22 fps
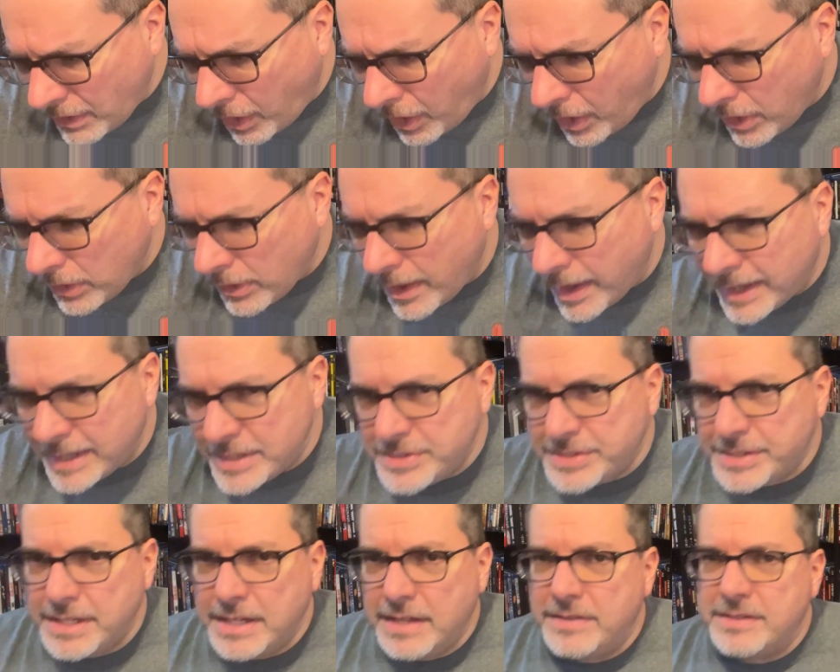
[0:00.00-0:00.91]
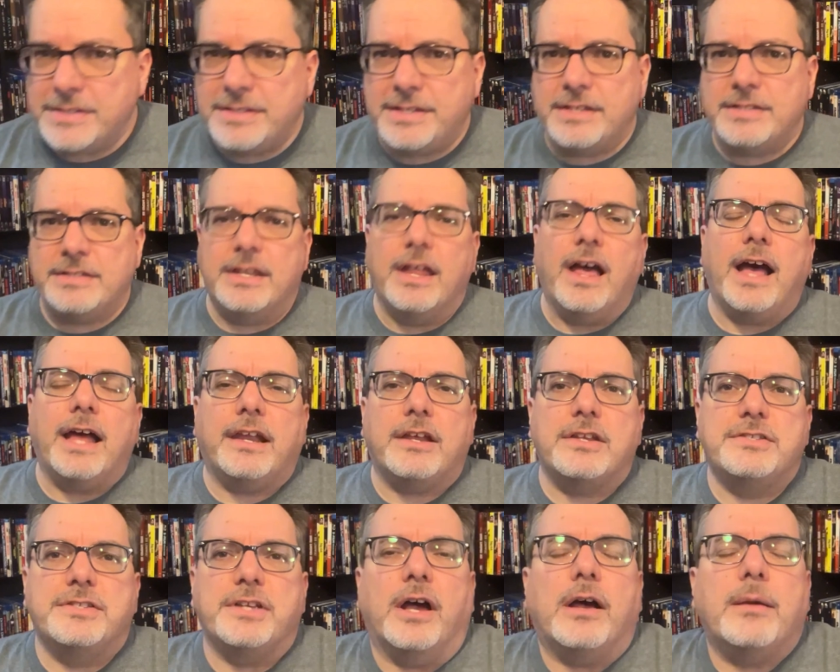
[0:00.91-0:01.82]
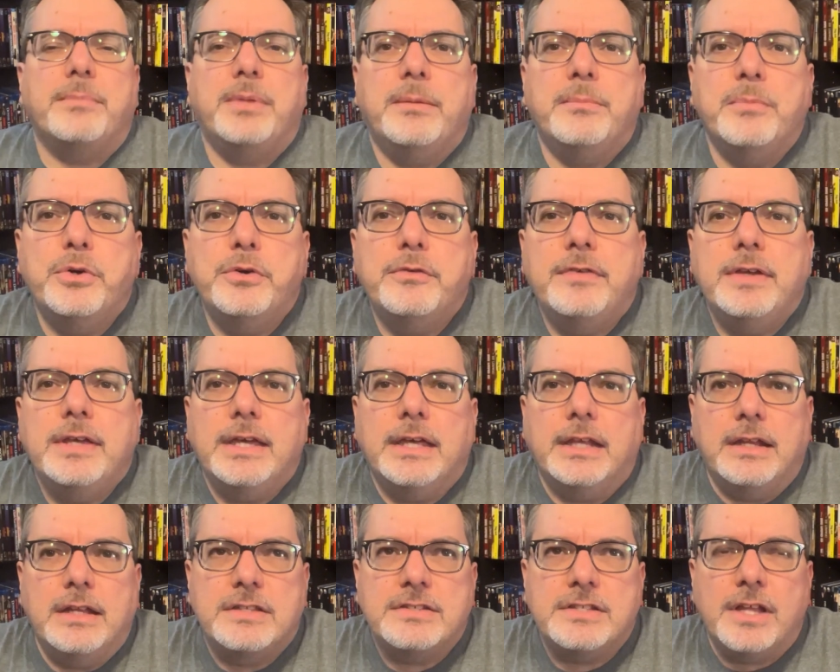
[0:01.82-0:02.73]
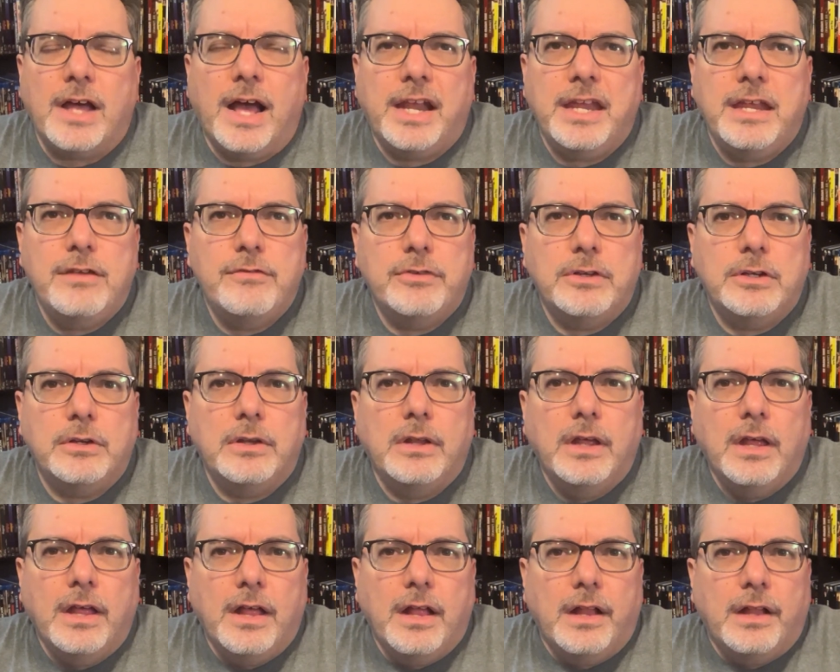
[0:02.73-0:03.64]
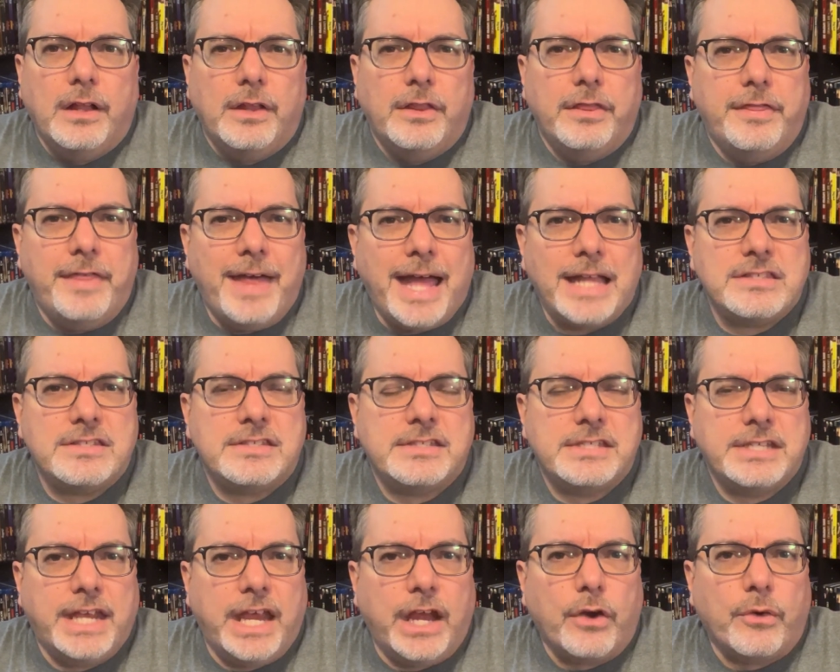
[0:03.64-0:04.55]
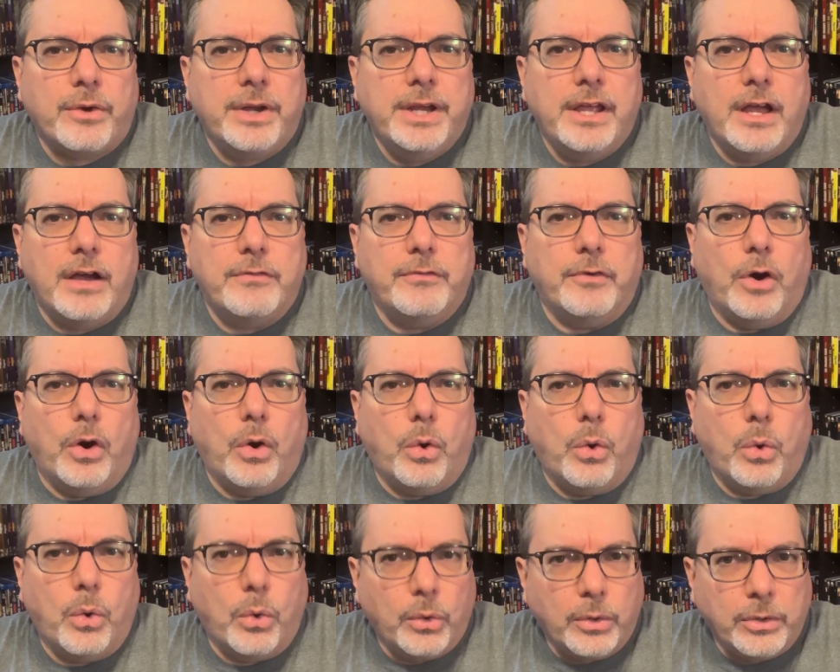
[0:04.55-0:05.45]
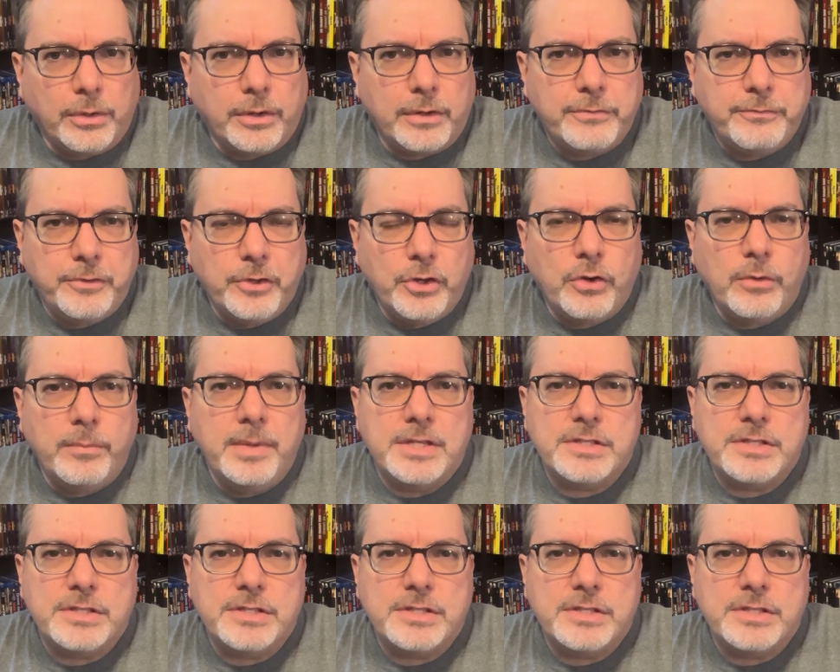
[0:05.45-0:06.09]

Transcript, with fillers: all honesty, this is not a zombie movie, and it's not even that scary of a horror film.